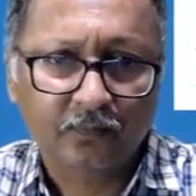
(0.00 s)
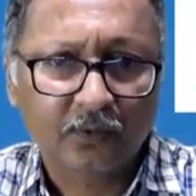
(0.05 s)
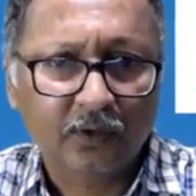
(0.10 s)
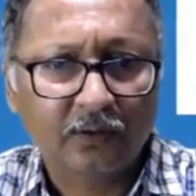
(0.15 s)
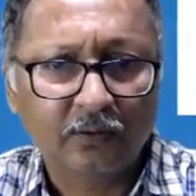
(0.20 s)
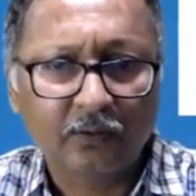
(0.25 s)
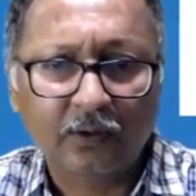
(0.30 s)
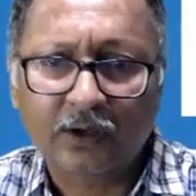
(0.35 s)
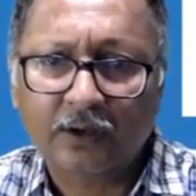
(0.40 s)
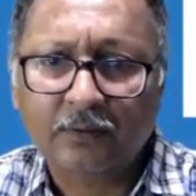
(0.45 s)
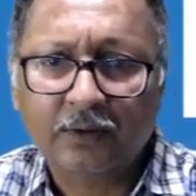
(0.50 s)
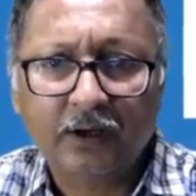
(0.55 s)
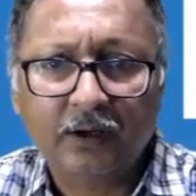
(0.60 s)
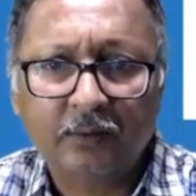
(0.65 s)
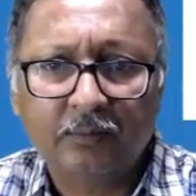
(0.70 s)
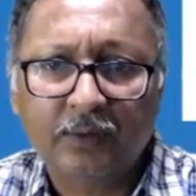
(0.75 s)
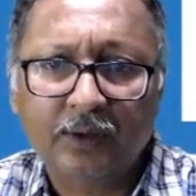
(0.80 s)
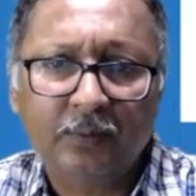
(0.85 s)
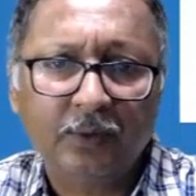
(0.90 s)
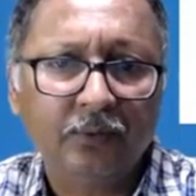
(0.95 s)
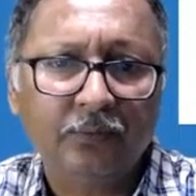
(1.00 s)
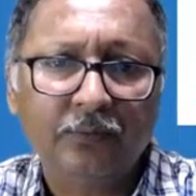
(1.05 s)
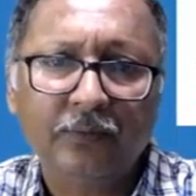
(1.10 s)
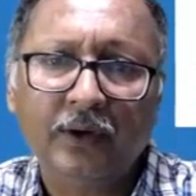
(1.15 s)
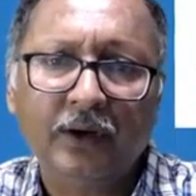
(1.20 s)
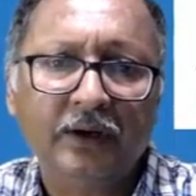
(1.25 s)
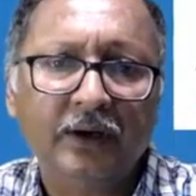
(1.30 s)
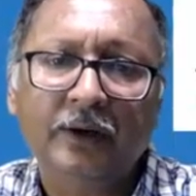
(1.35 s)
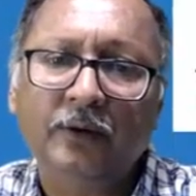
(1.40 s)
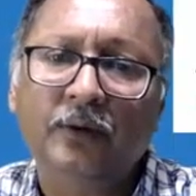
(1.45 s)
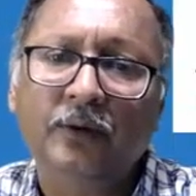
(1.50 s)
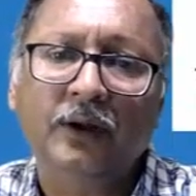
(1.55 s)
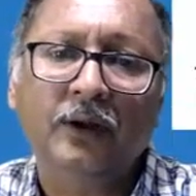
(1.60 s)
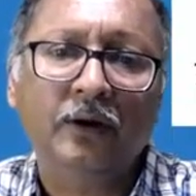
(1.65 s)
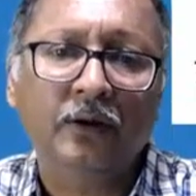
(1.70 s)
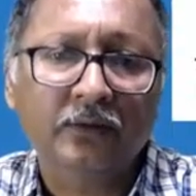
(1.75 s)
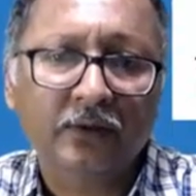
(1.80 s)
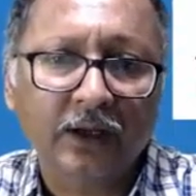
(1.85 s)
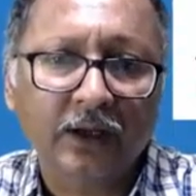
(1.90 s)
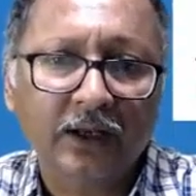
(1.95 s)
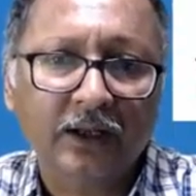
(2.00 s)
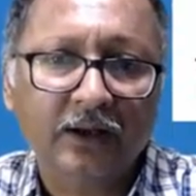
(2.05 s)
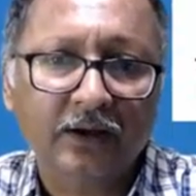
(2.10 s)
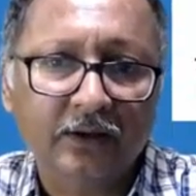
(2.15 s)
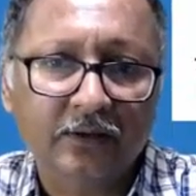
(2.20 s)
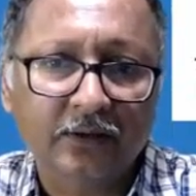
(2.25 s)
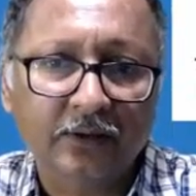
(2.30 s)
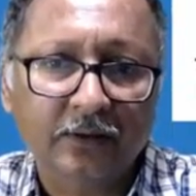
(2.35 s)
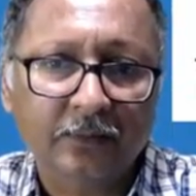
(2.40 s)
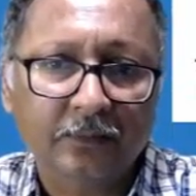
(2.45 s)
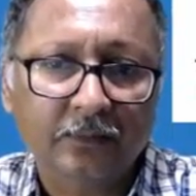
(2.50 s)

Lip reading: Whatever it may be, we will try to reconcile the reason.